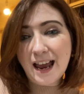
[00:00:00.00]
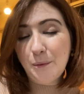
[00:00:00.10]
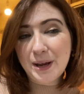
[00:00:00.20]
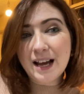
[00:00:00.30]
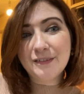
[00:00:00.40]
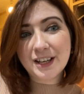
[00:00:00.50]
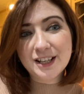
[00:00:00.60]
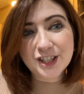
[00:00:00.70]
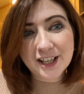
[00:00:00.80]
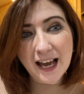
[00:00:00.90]
We have
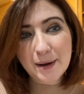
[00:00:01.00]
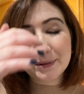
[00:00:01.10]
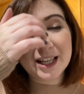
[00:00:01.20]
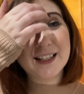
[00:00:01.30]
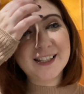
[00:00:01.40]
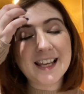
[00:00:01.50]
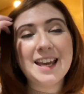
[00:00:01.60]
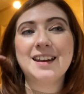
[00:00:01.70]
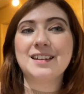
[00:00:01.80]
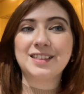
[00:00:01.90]
kitchen cabinets
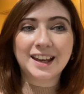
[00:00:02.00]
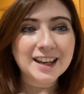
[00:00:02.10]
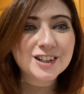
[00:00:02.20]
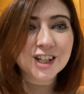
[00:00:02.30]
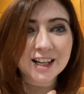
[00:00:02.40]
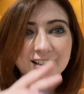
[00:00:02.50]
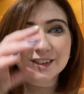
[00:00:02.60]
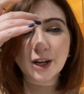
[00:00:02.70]
in the kitchen,